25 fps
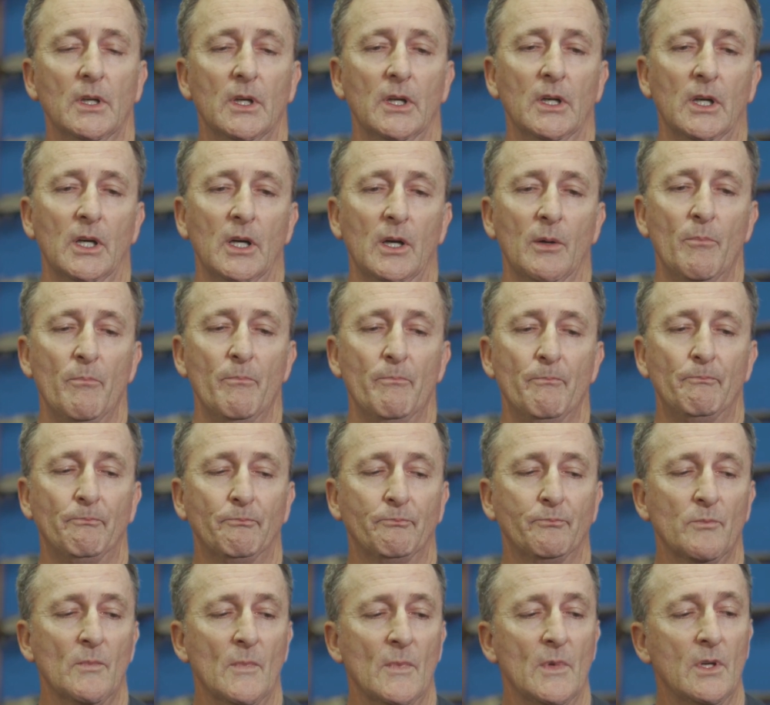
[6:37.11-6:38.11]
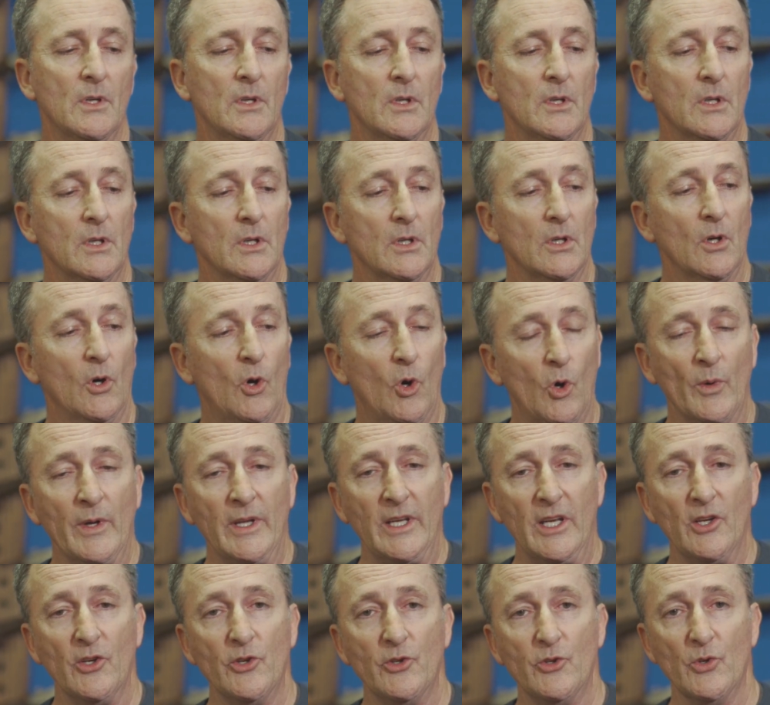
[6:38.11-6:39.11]
All we
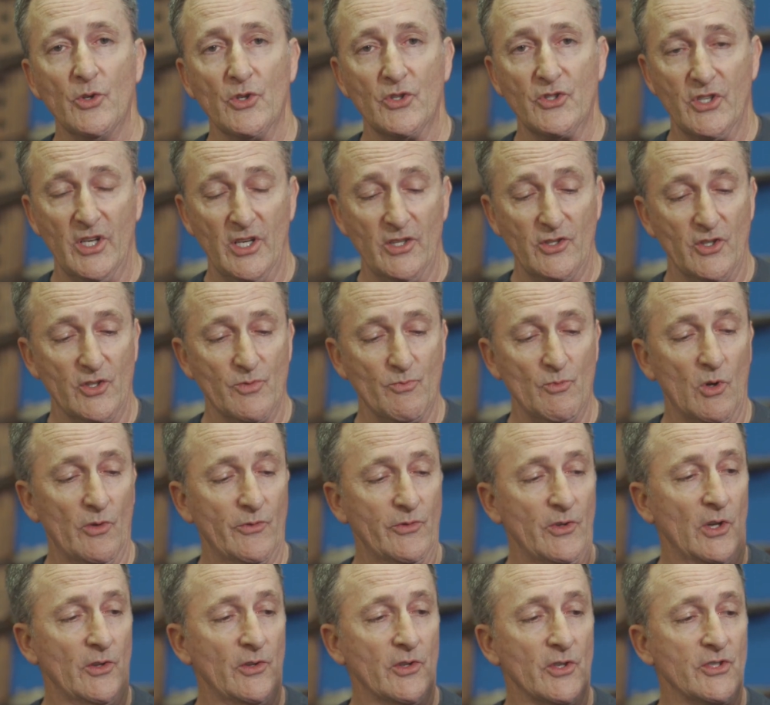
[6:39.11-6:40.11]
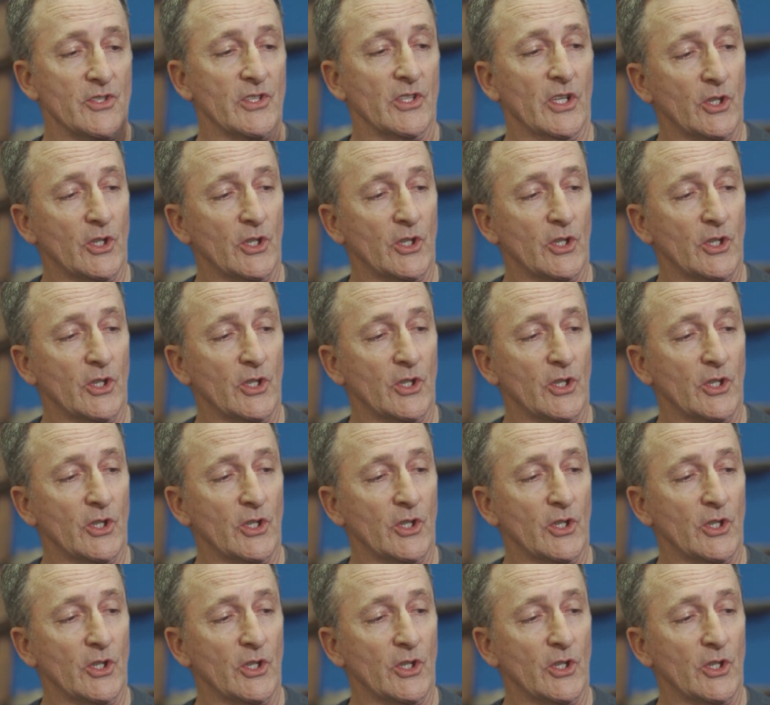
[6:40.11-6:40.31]
need to do is then just morph it on this,